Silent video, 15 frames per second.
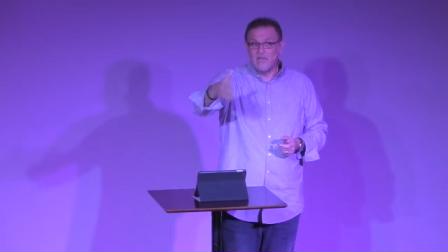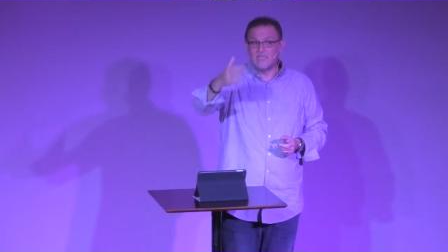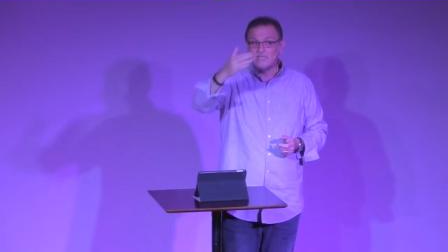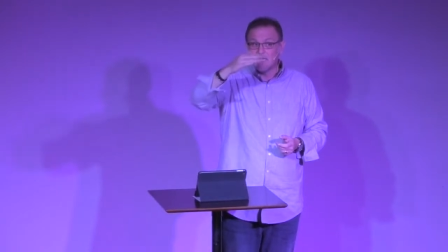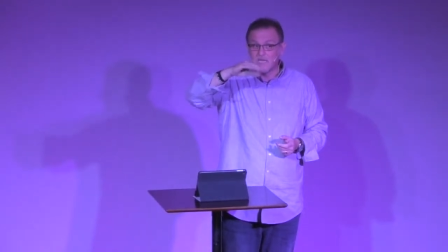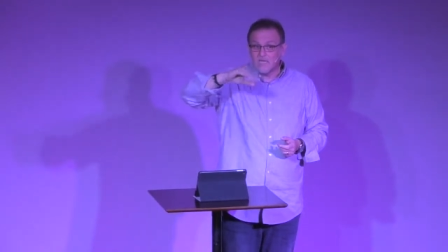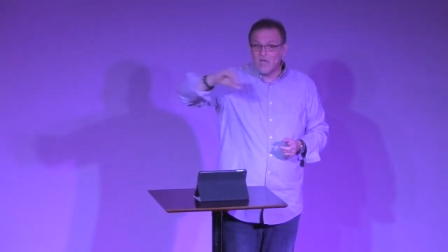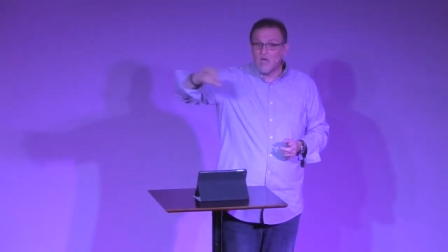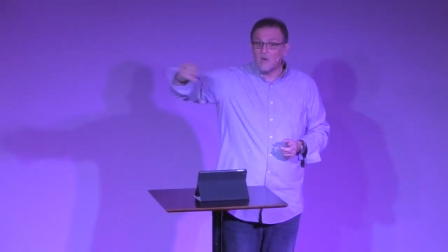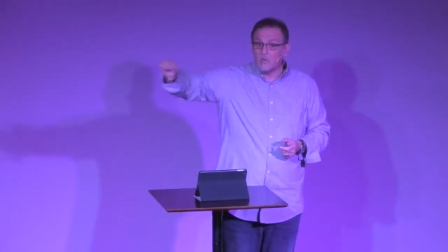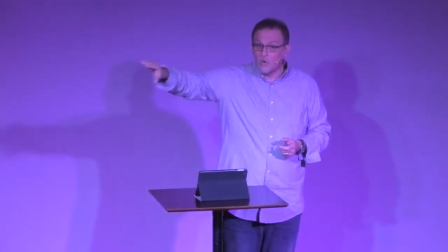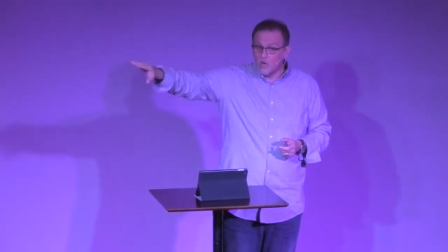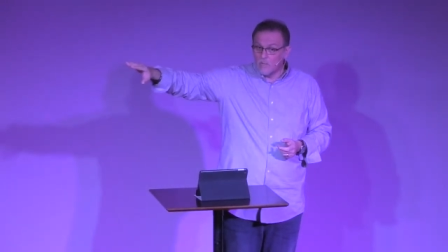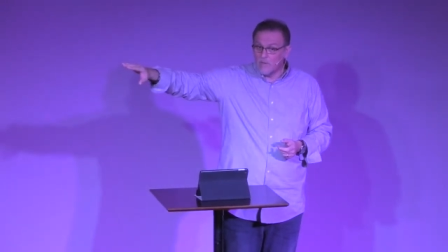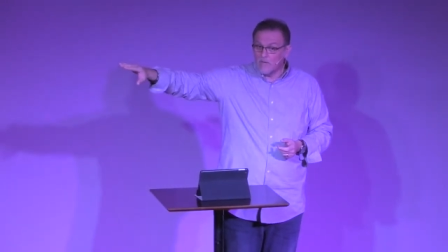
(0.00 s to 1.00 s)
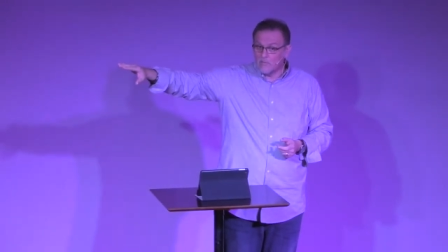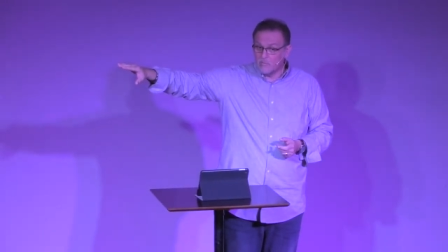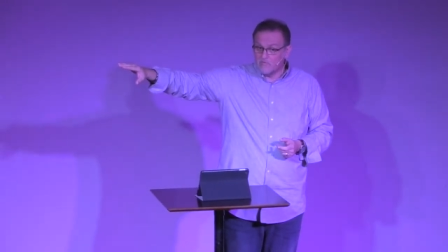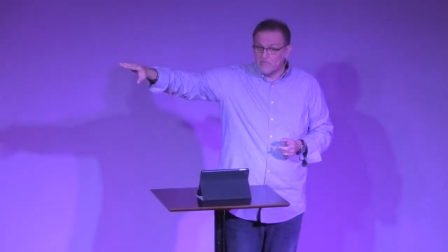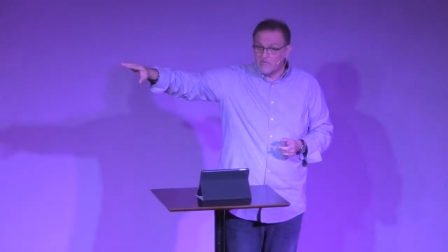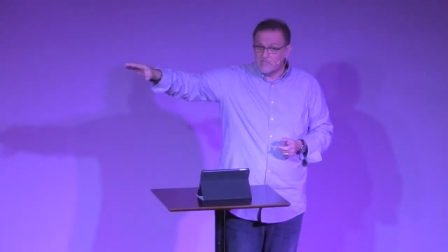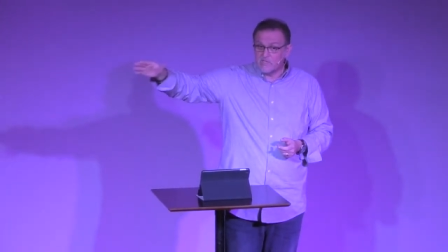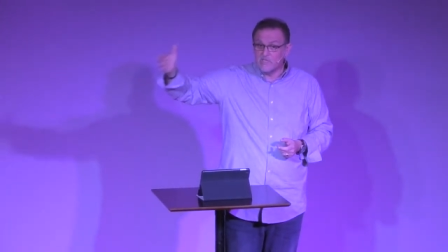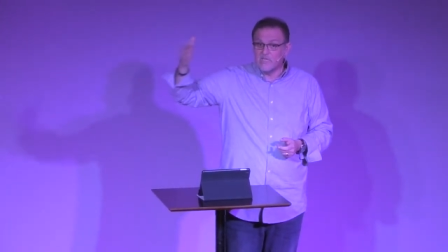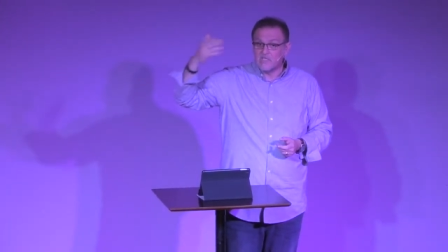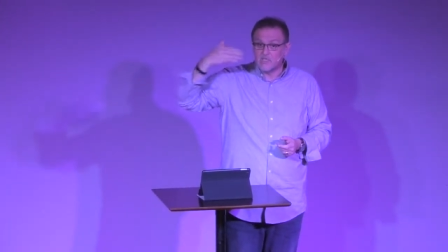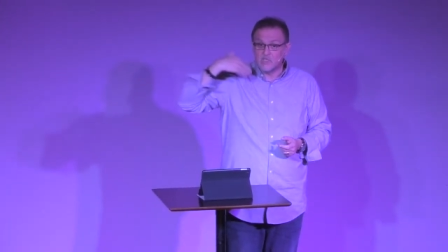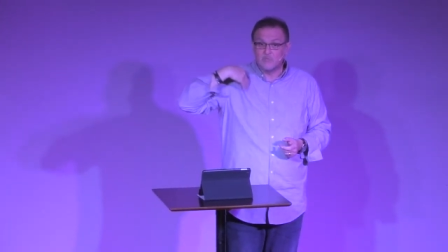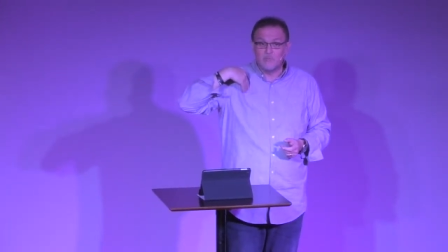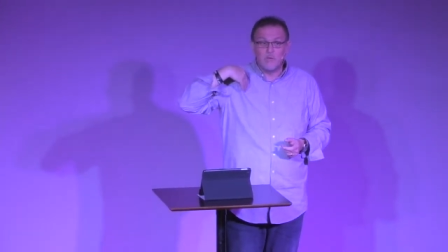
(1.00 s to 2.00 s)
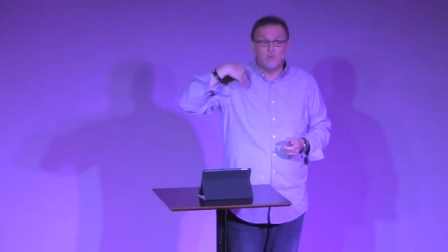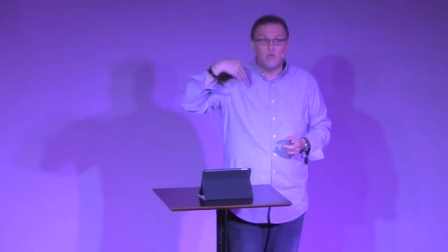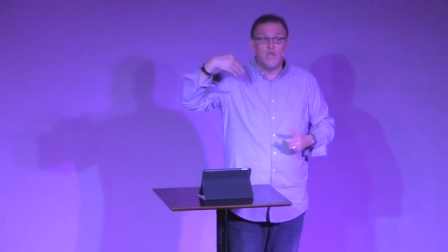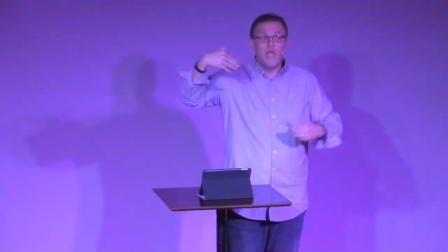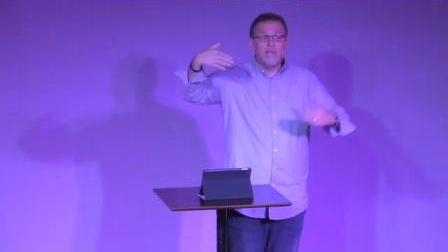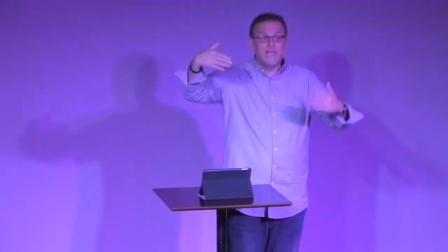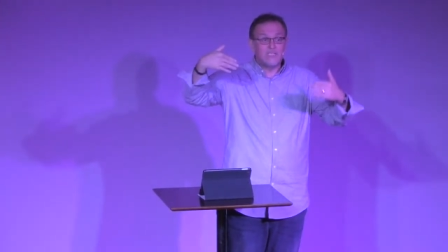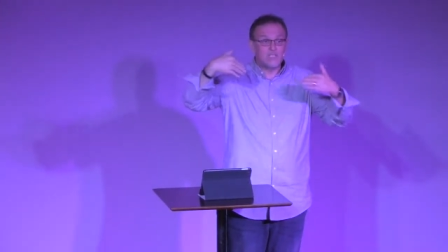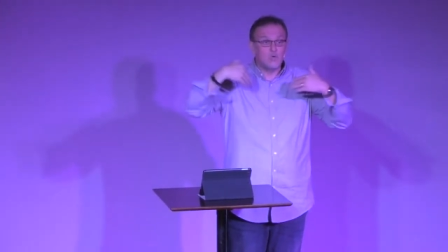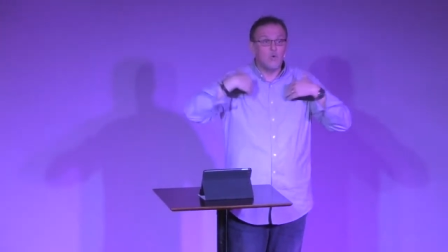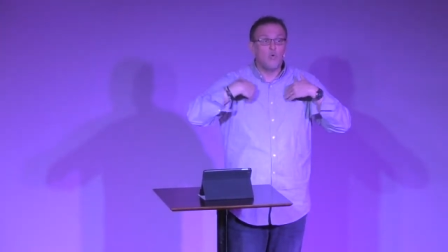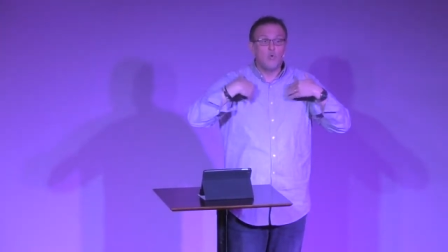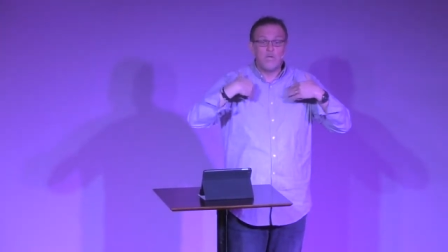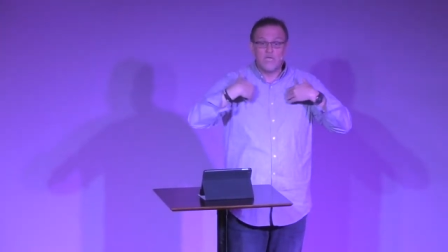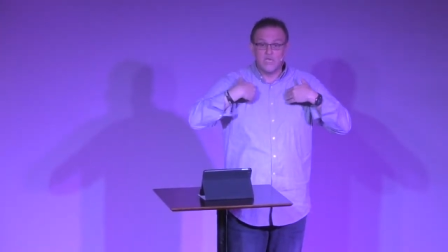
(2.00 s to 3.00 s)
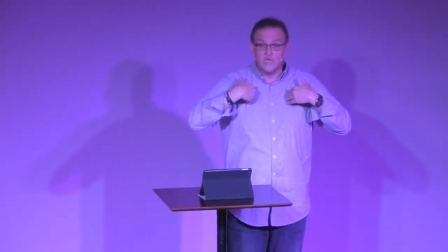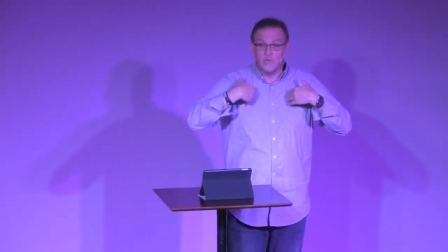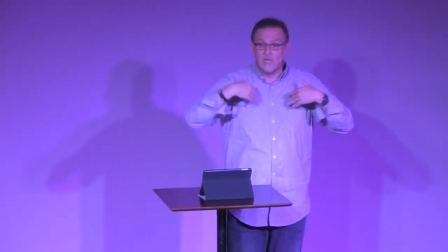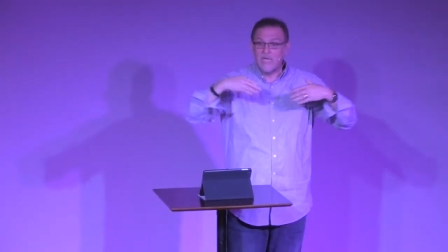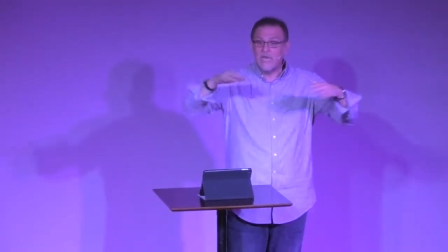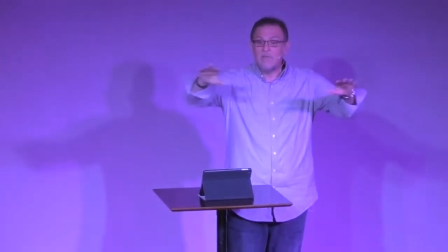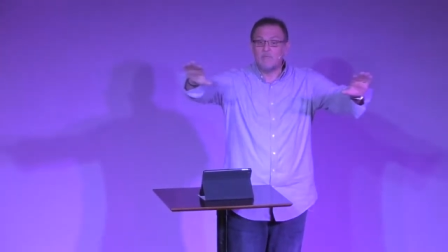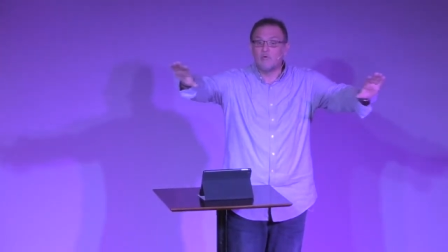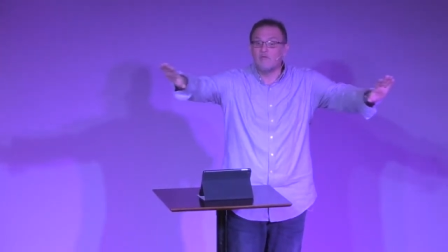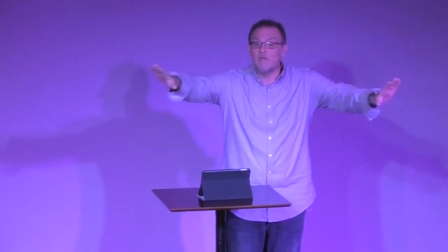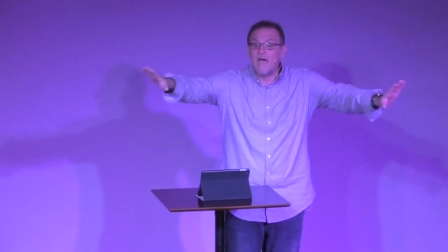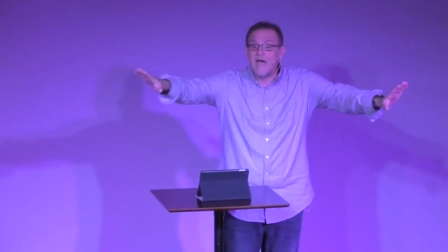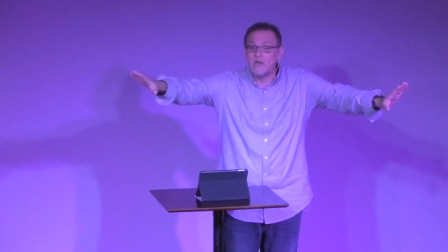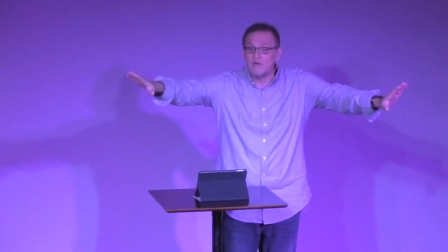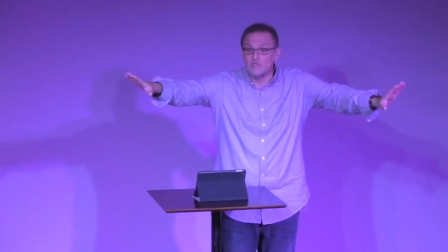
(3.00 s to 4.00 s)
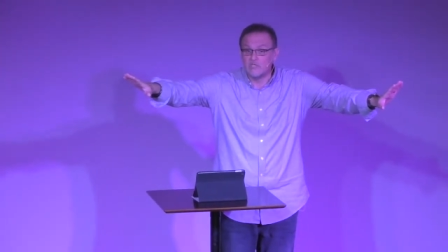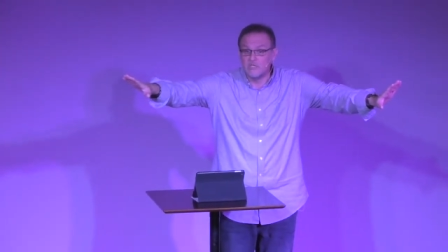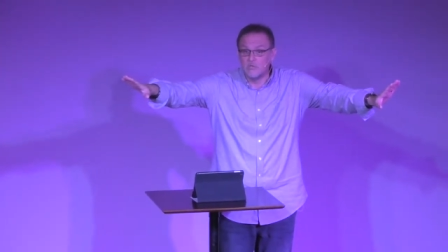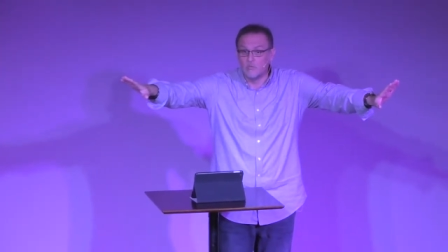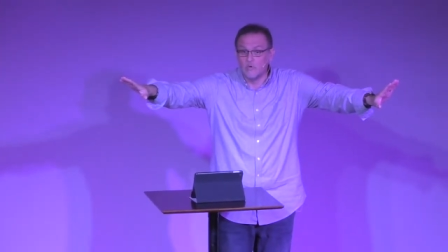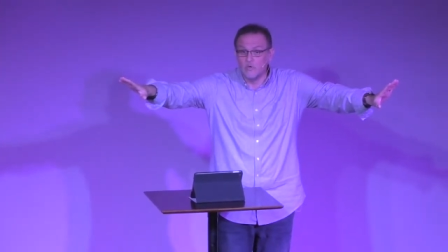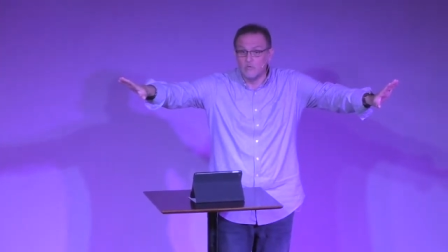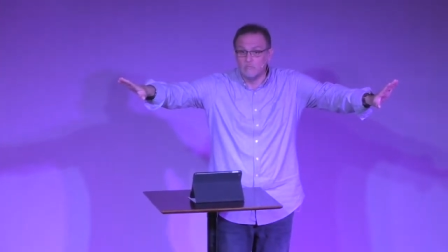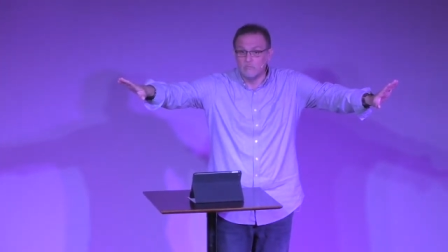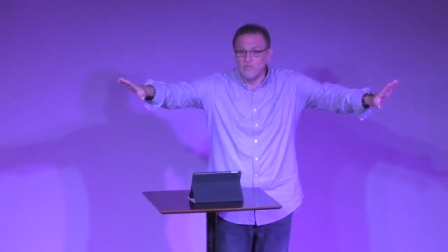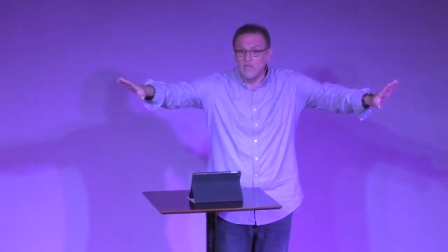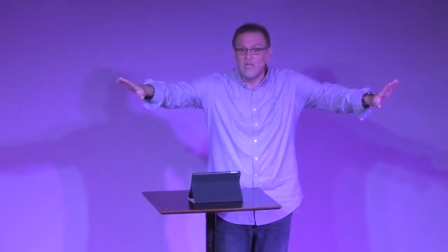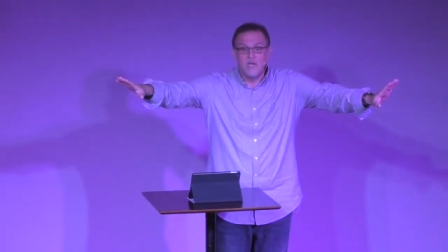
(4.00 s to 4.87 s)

Let's let God worry about the provision. Let's just be, let's do what we can do. Any providers in the room?